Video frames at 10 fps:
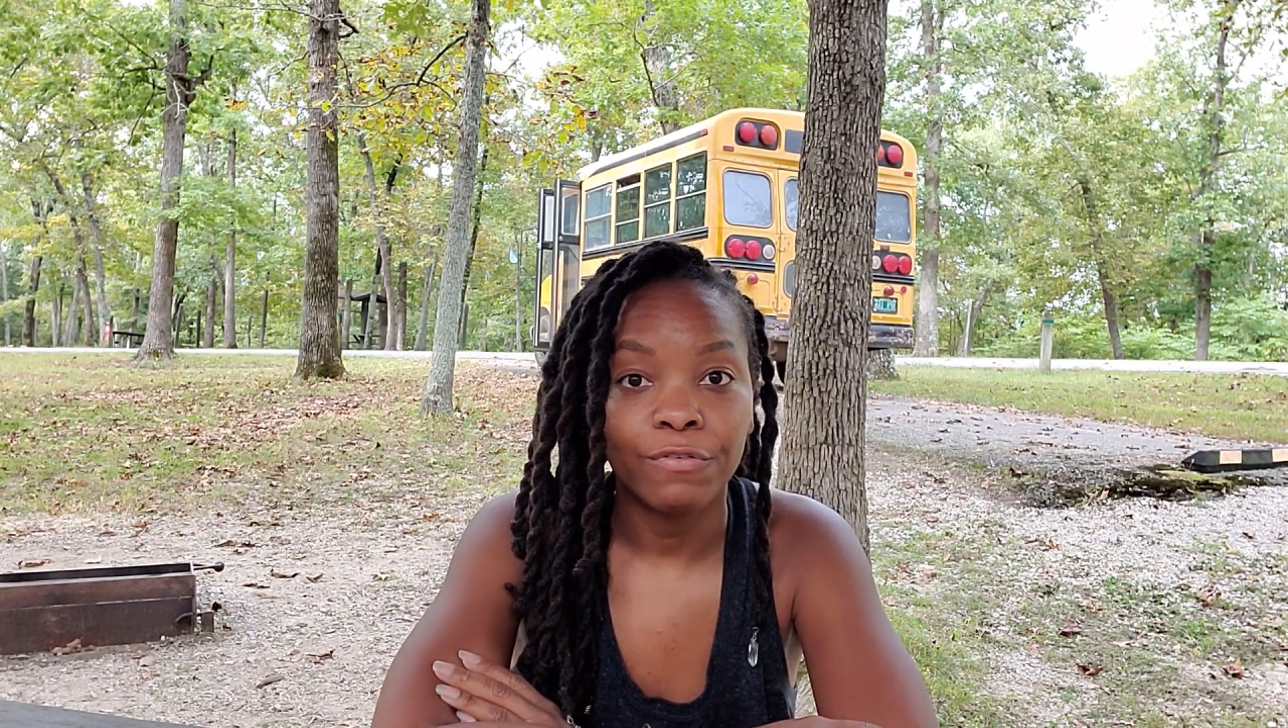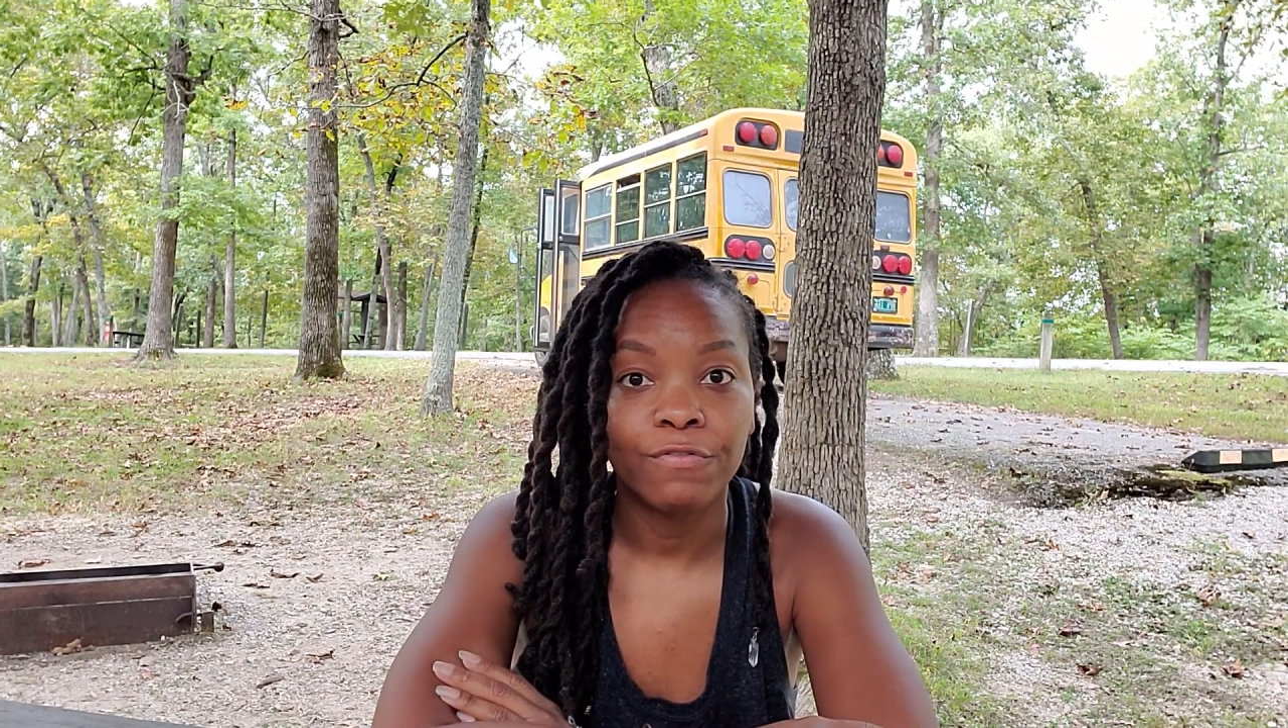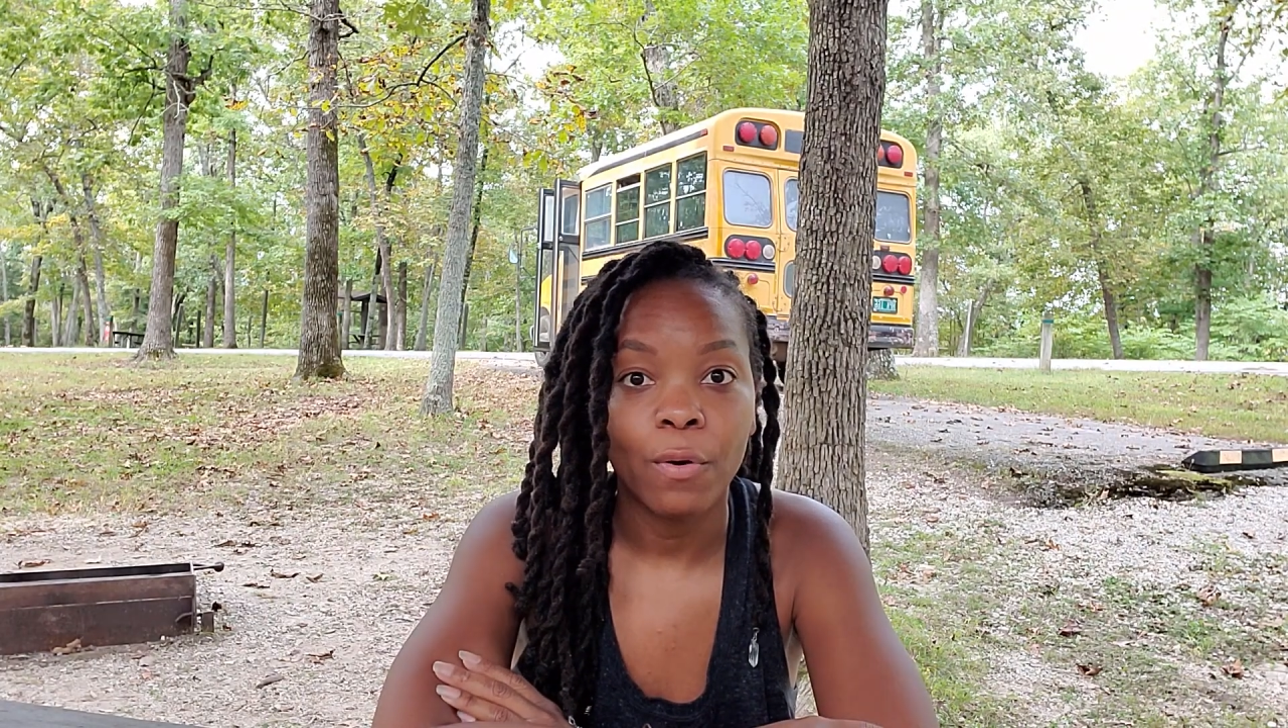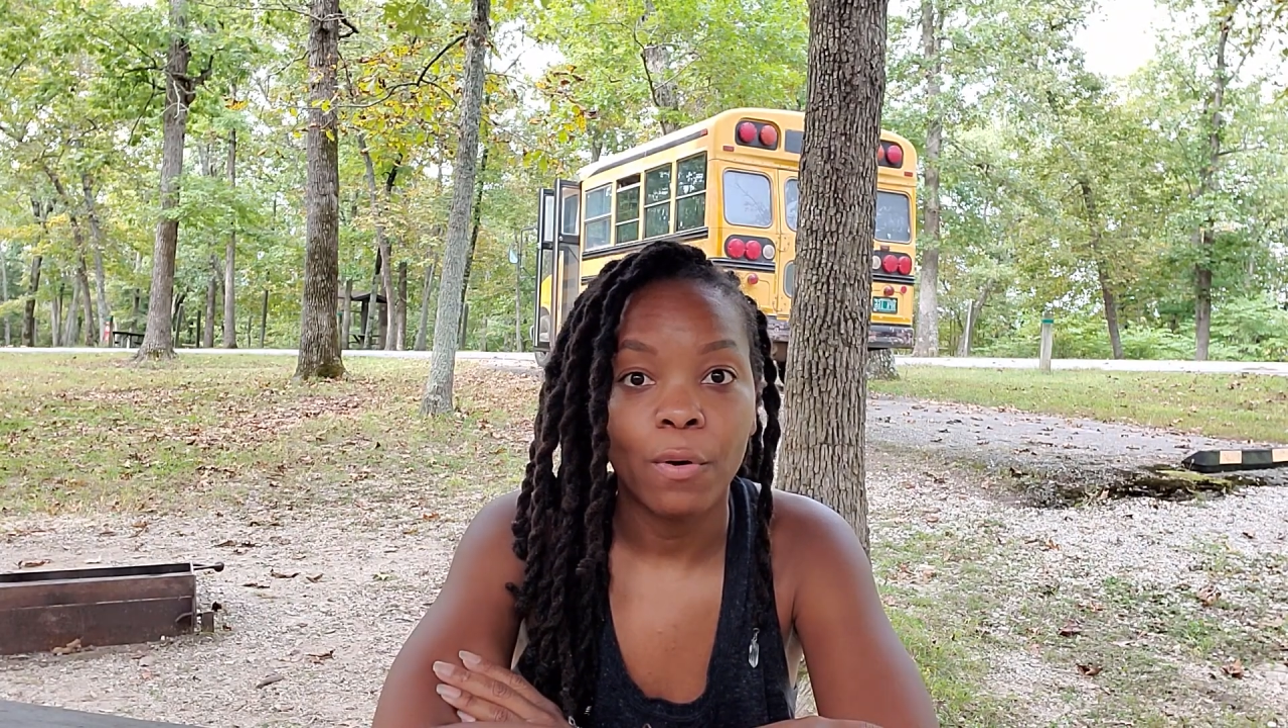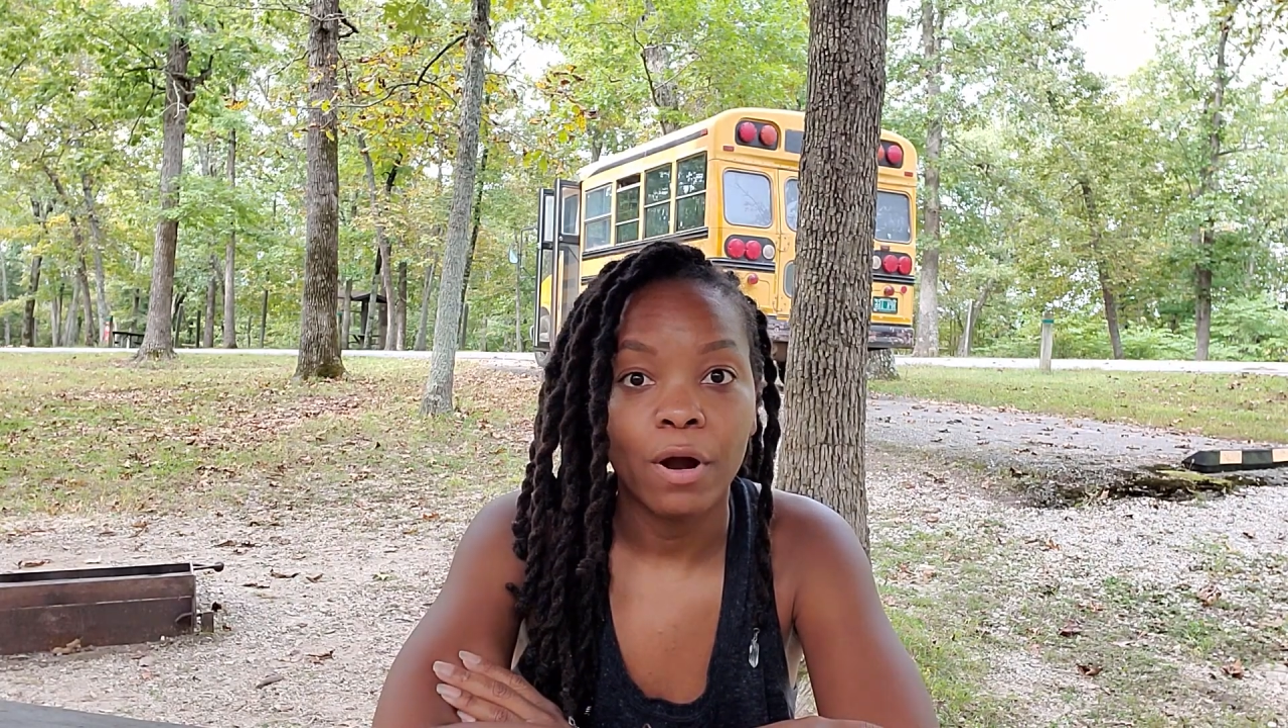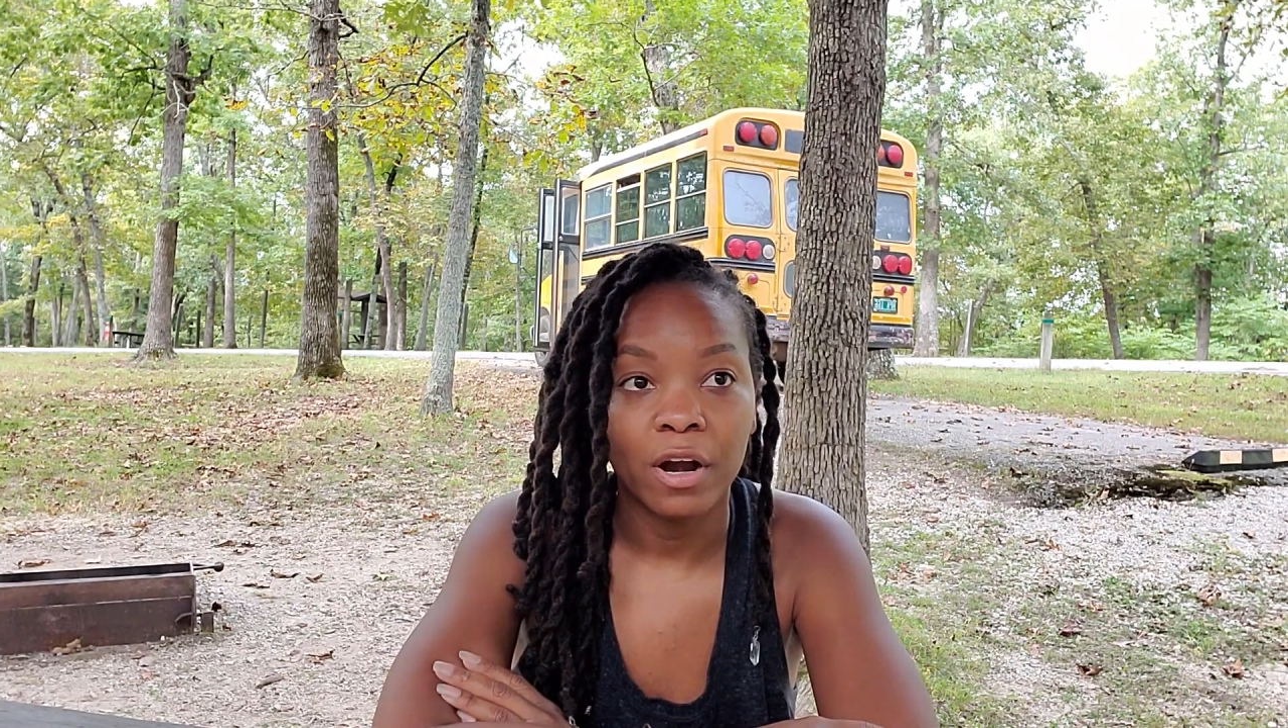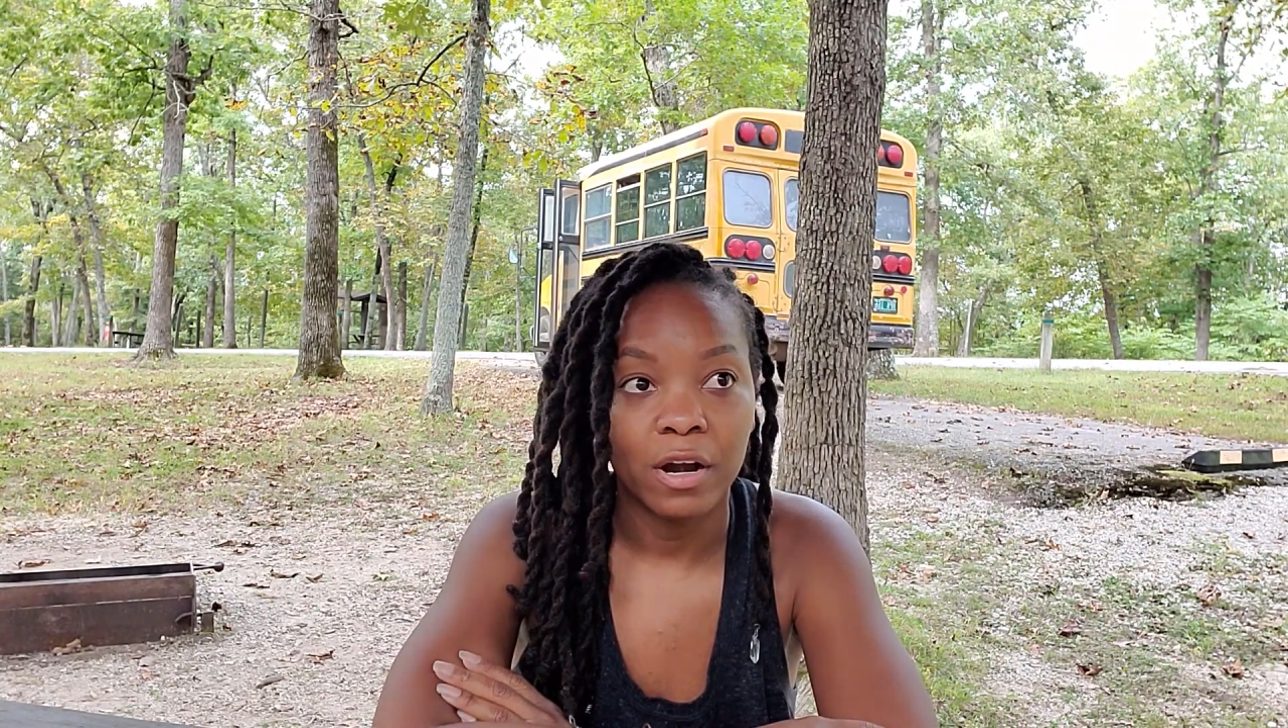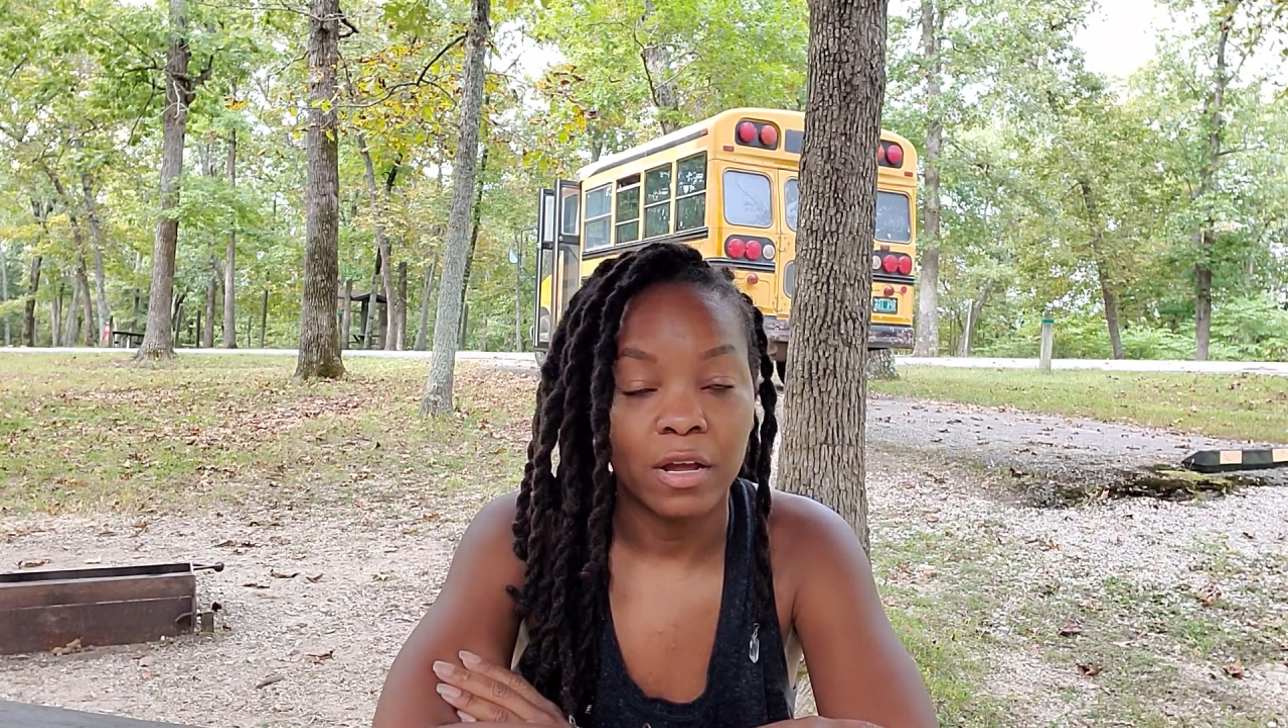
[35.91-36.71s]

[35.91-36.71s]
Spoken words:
for